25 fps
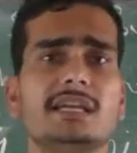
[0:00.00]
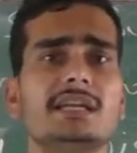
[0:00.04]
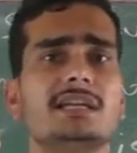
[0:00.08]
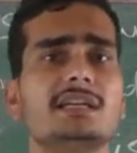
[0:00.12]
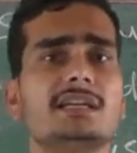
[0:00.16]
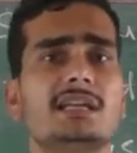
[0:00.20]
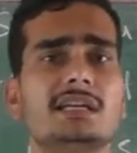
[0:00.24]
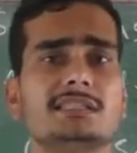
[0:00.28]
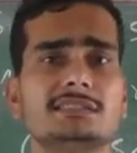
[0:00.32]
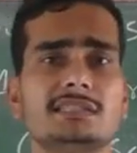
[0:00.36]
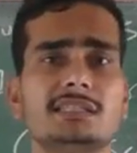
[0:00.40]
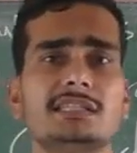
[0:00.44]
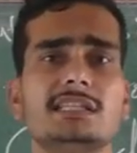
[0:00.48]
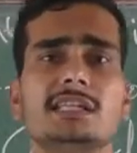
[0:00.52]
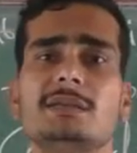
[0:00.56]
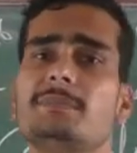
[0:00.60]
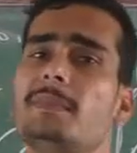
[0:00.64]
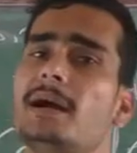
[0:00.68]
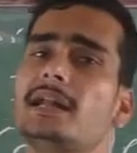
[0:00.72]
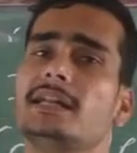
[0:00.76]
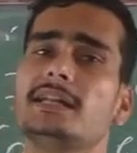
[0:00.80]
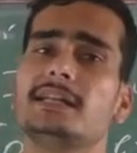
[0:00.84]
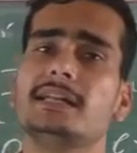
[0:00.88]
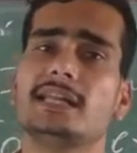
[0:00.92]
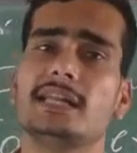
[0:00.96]
they doesn't
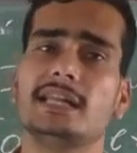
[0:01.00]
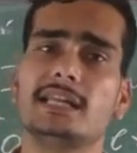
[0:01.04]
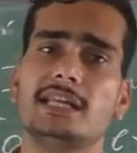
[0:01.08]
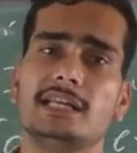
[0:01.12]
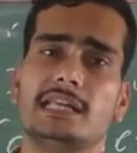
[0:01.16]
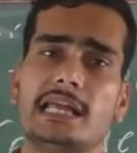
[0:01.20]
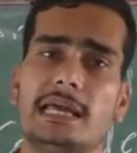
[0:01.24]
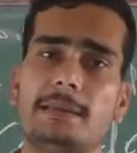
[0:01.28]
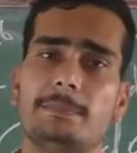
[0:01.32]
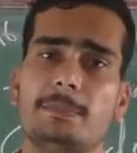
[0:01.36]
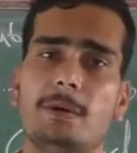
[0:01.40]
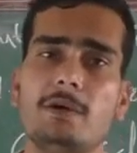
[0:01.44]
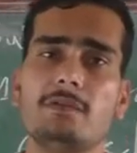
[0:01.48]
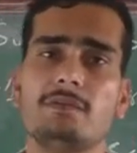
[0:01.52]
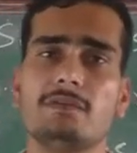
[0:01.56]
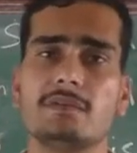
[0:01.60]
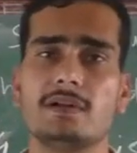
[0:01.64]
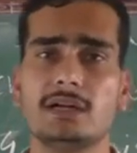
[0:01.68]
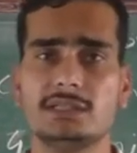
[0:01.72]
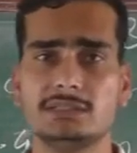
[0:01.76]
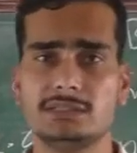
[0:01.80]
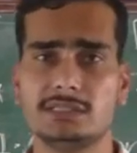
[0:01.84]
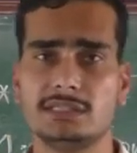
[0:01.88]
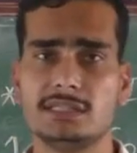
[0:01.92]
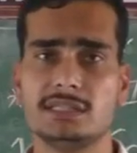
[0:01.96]
demanded any type of
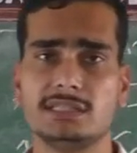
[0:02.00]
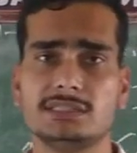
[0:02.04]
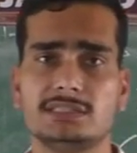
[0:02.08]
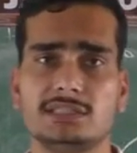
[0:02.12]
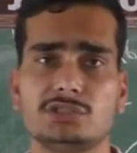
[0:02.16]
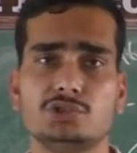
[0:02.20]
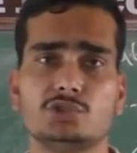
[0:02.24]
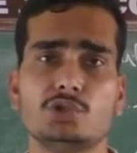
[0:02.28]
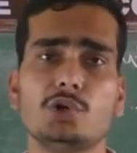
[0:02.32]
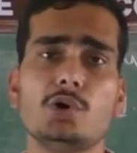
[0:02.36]
consideration.